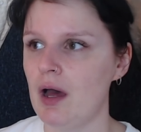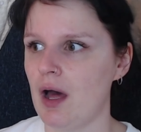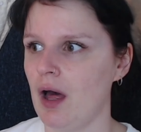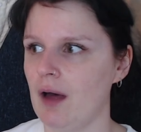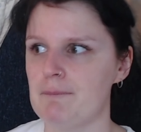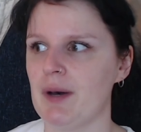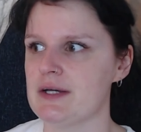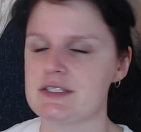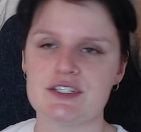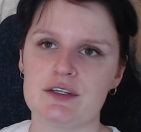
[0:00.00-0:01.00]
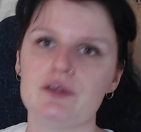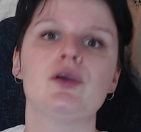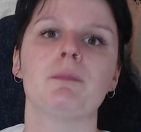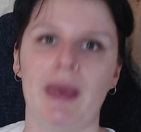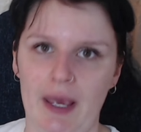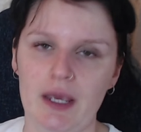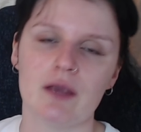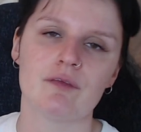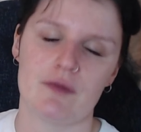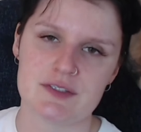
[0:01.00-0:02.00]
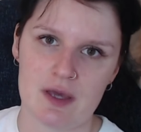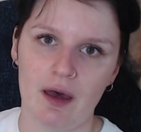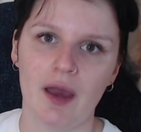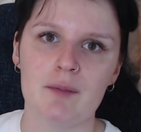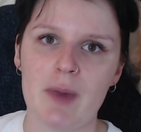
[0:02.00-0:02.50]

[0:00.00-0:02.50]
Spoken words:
but you're paying for the time,